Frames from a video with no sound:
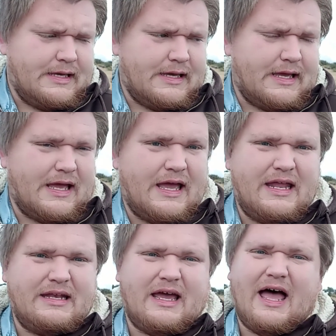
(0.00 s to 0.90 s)

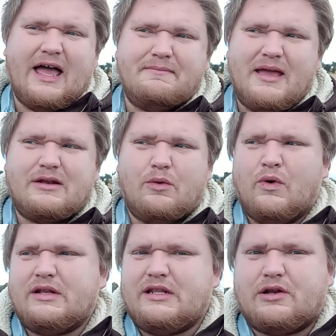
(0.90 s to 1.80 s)
and I made
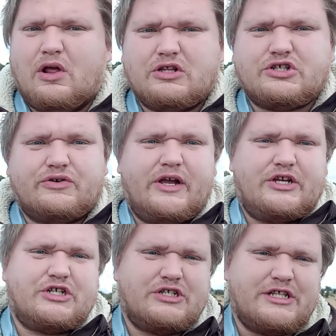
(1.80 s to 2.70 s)
one little
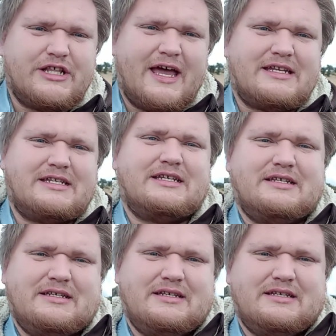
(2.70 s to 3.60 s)
alteration to that
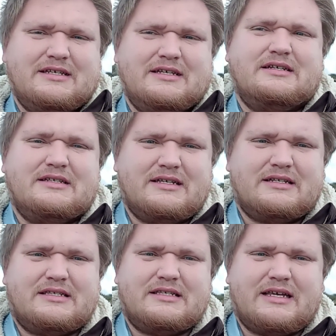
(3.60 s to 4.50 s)

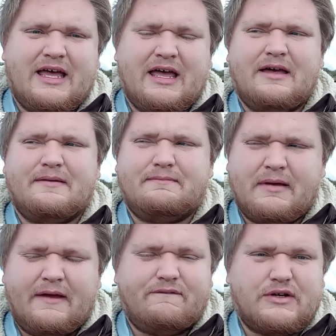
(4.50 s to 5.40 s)
since uh,
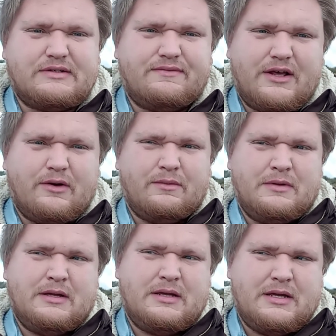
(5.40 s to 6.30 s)
my first video.
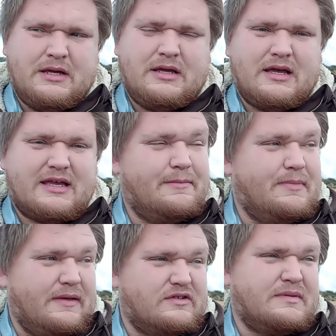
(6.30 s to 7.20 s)
I can't believe
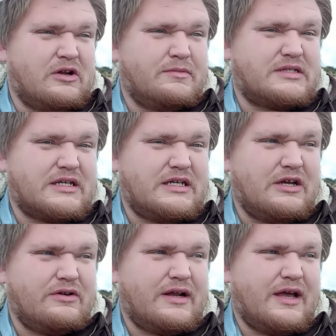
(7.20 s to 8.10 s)
it's been almost a
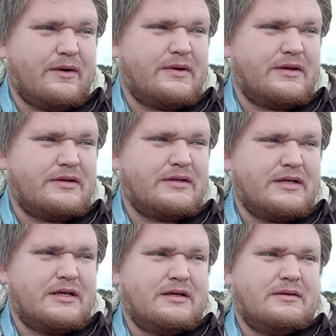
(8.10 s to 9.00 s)
year now.
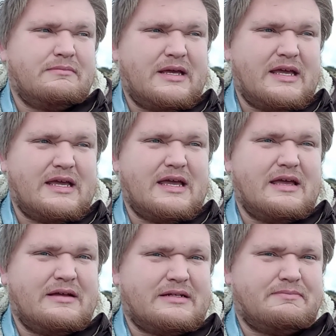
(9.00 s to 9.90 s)
Be
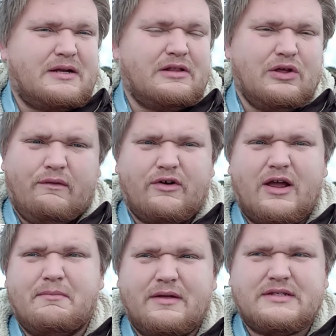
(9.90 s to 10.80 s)
it's been a little over eight
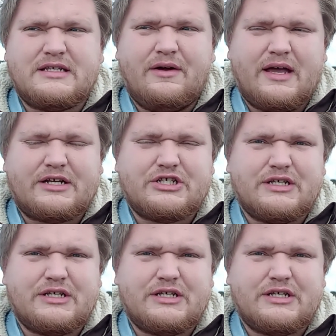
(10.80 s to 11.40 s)
months now, actually.